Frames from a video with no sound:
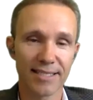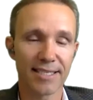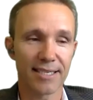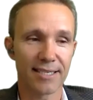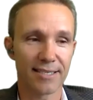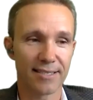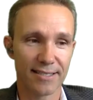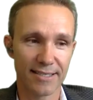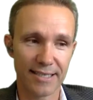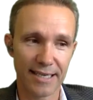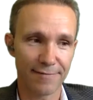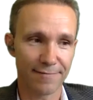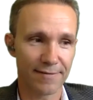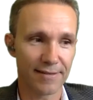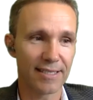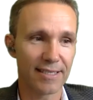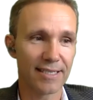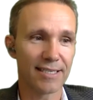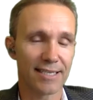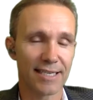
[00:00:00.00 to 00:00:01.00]
that's
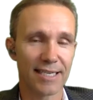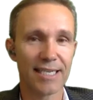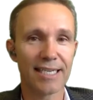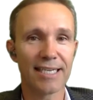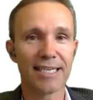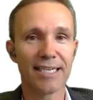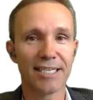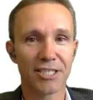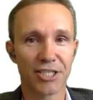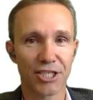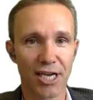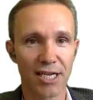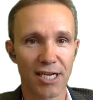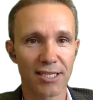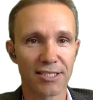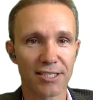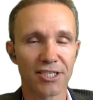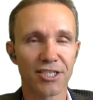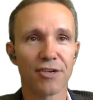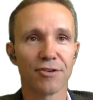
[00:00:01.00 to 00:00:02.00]
definitely a key
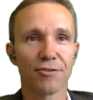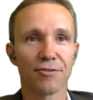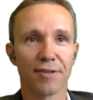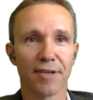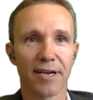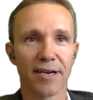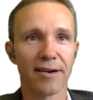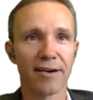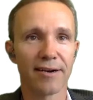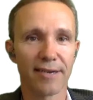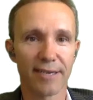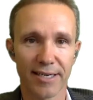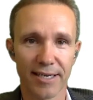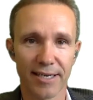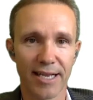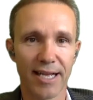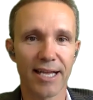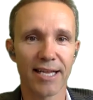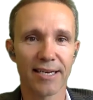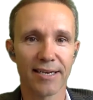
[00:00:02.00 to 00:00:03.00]
challenge out there,
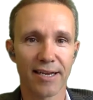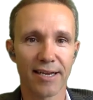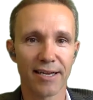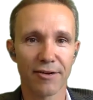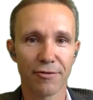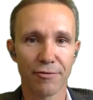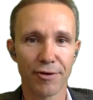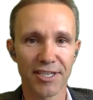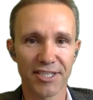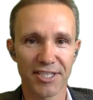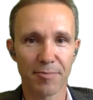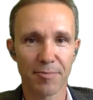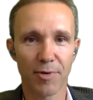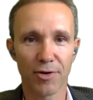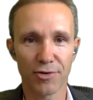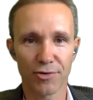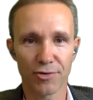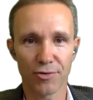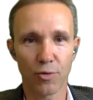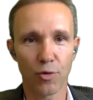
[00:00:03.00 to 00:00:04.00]
and I agree. It's
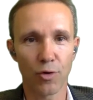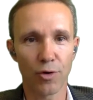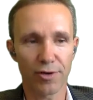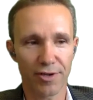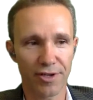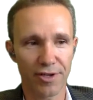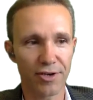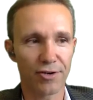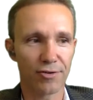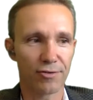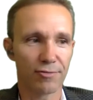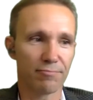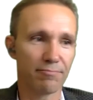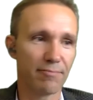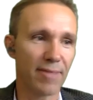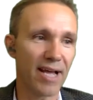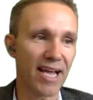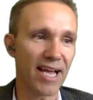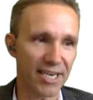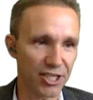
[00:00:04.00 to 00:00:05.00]
about
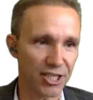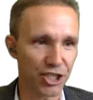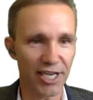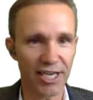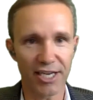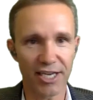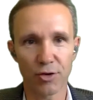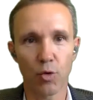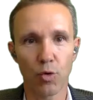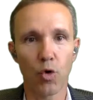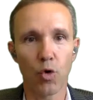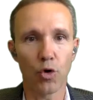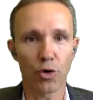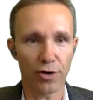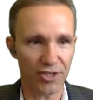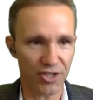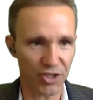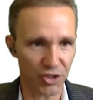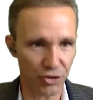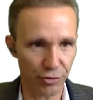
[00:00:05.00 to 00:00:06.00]
managing and
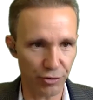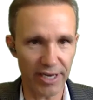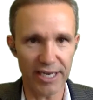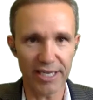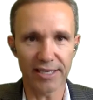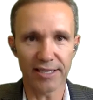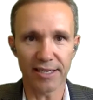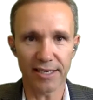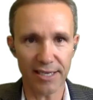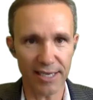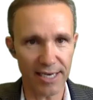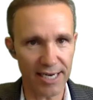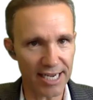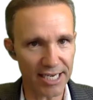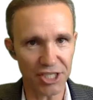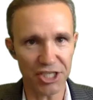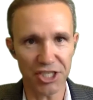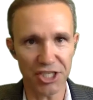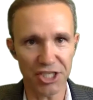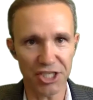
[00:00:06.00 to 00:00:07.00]
orchestrating the
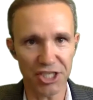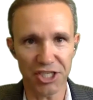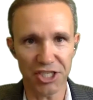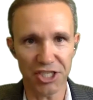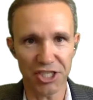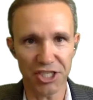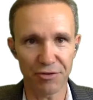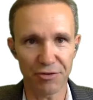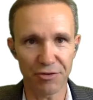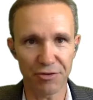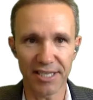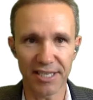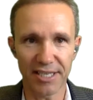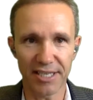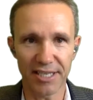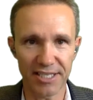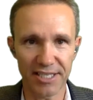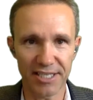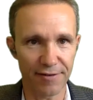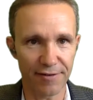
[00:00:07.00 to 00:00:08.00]
connections between these
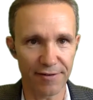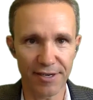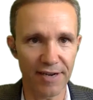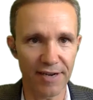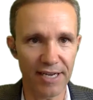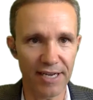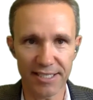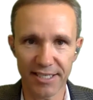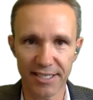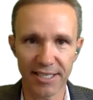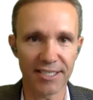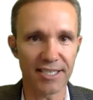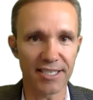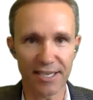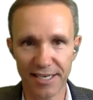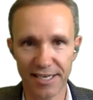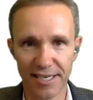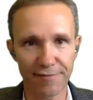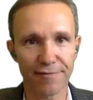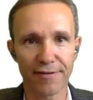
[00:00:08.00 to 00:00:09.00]
different devices and
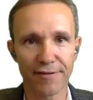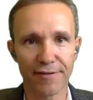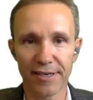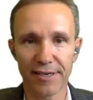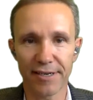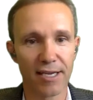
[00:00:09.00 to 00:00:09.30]
different